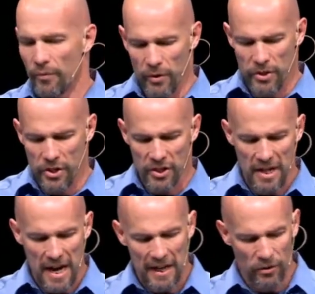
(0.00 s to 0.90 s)
Verses
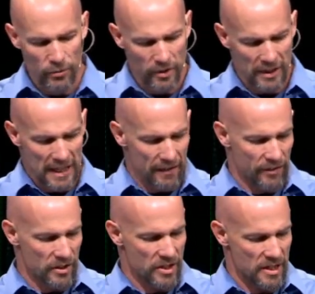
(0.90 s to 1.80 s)
9 through
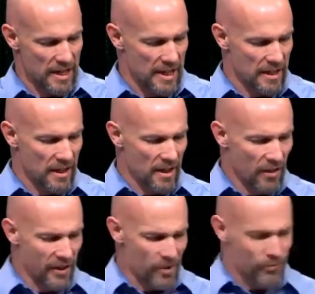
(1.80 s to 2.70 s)
11 say,
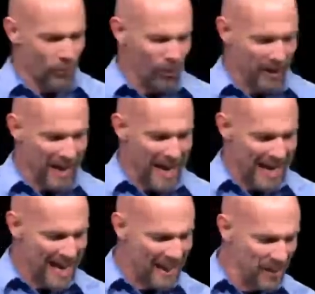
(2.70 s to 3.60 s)
Therefore,
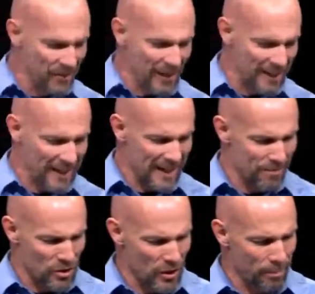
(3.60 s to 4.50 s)
God elevated
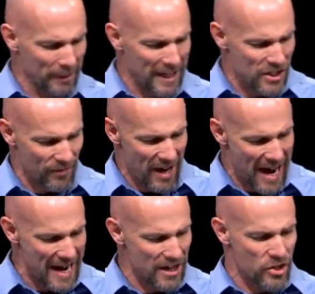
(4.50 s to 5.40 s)
him to the place of
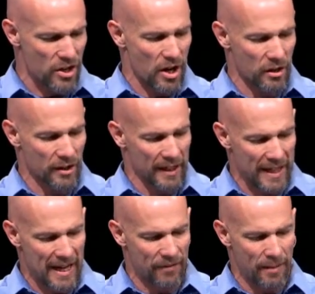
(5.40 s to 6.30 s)
highest honor
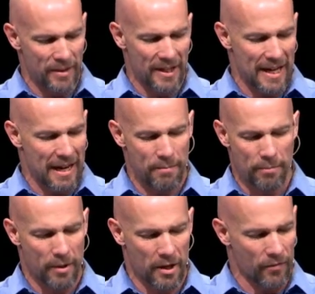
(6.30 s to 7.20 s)
and gave him the name
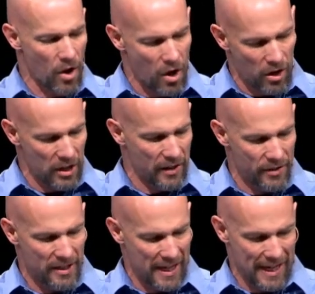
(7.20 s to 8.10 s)
above all
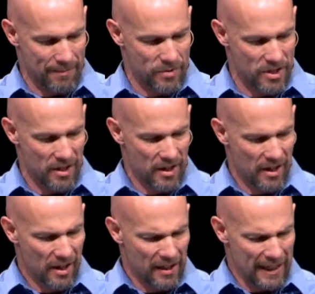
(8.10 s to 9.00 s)
other names,
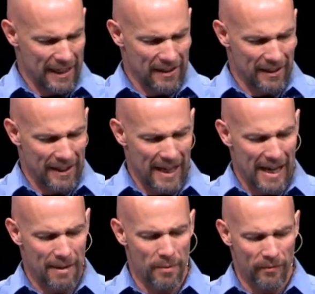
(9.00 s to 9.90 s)
that at the
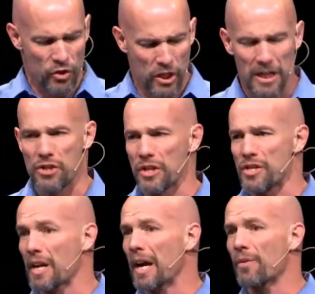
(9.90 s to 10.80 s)
name of
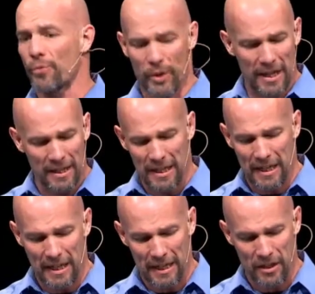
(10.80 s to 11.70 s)
Jesus every
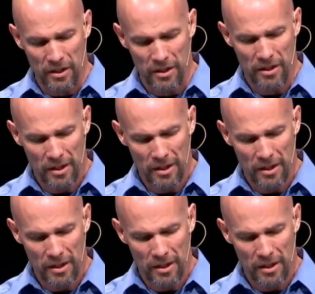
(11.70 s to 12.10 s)
knee